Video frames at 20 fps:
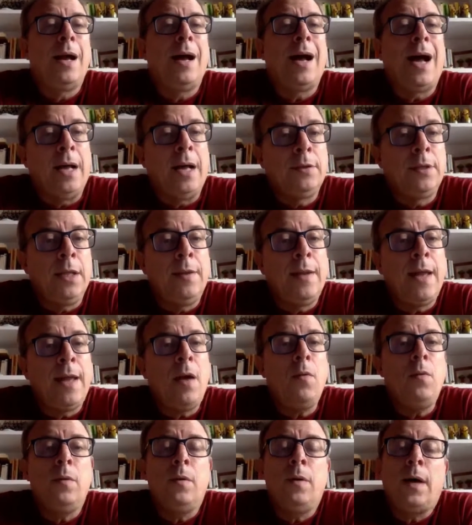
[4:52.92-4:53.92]
Until
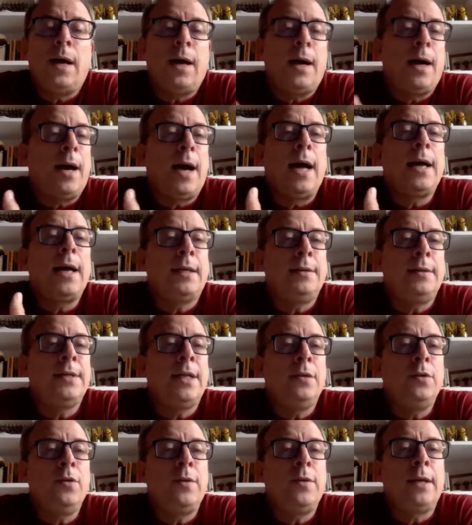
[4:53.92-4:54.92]
now, I can
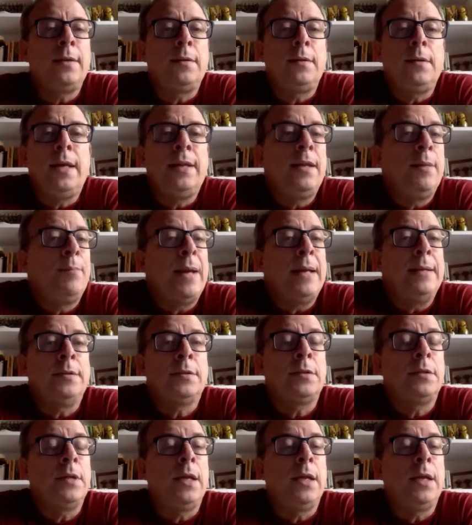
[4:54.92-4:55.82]
tell you that it depends.